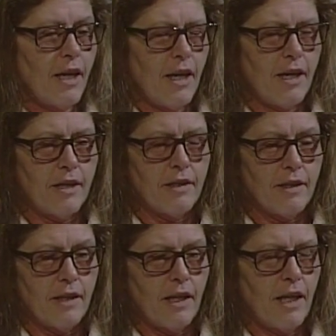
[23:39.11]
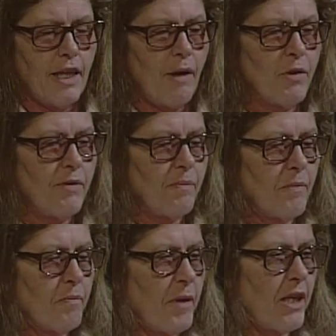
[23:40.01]
And that was
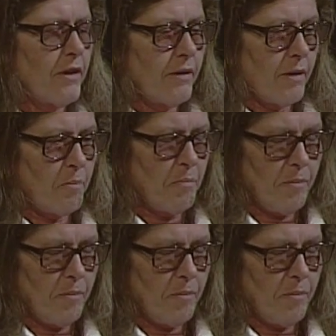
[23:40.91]
because the